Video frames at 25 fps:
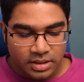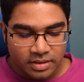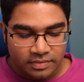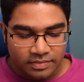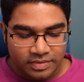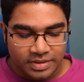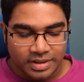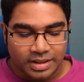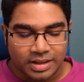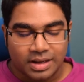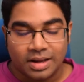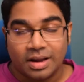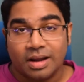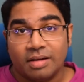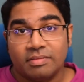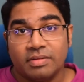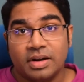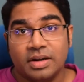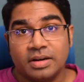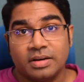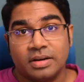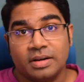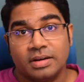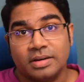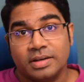if the
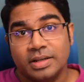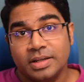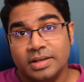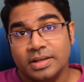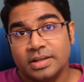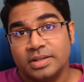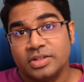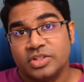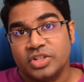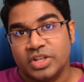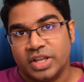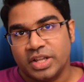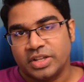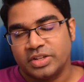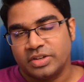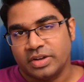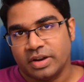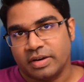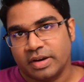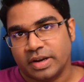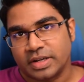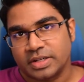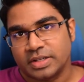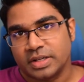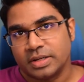current didn't change
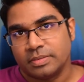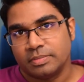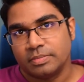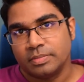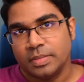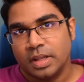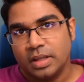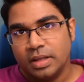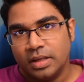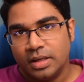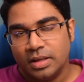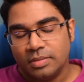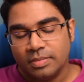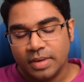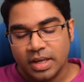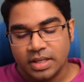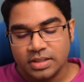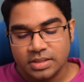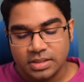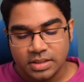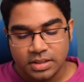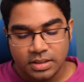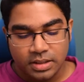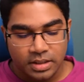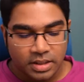direction.
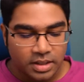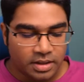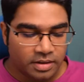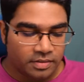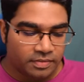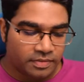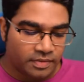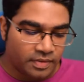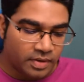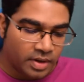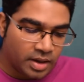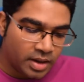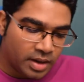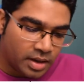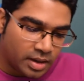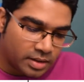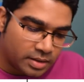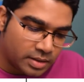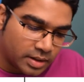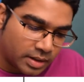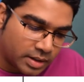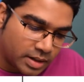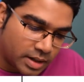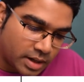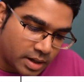Imagine if
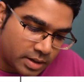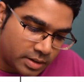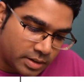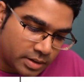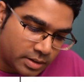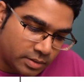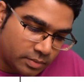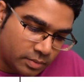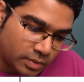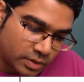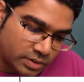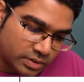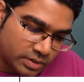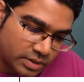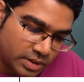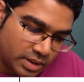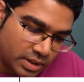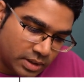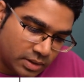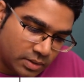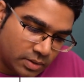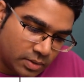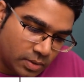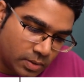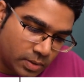the current was still
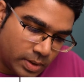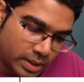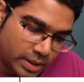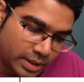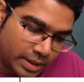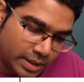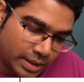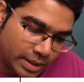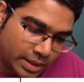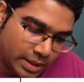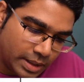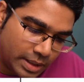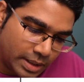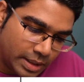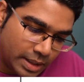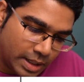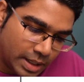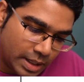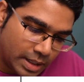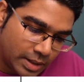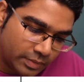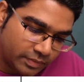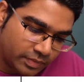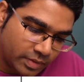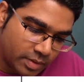going
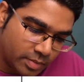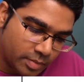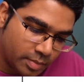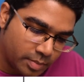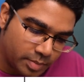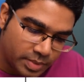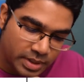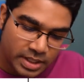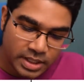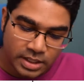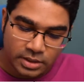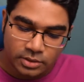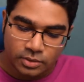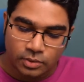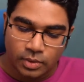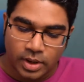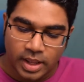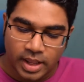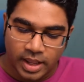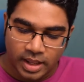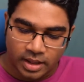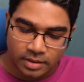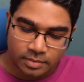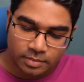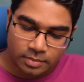from B to
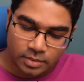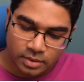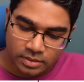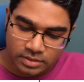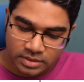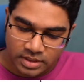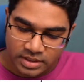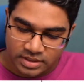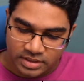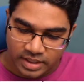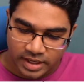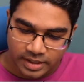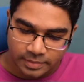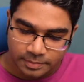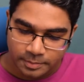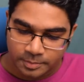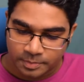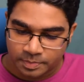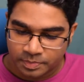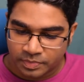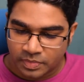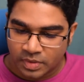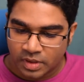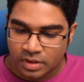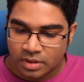A on this side.
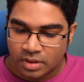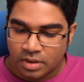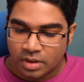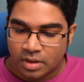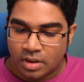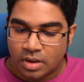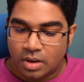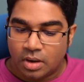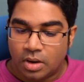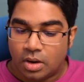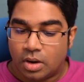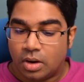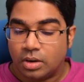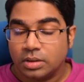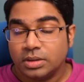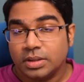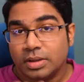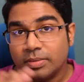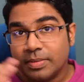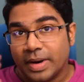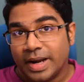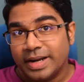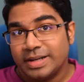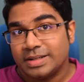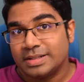On the
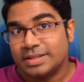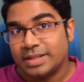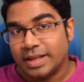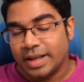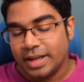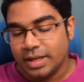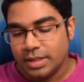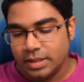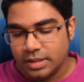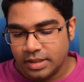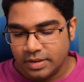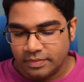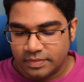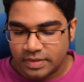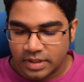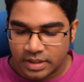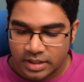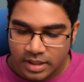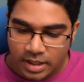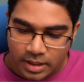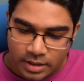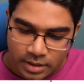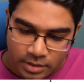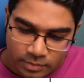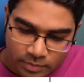right side, if the
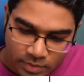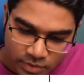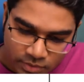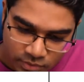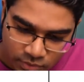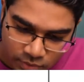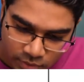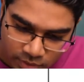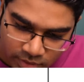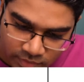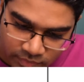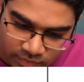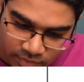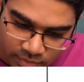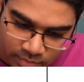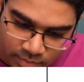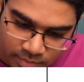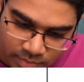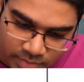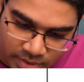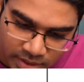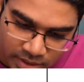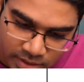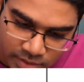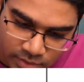current was going from
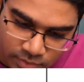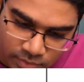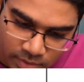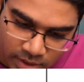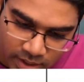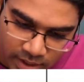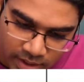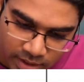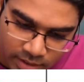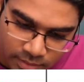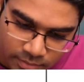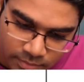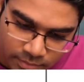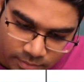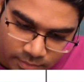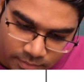B to A,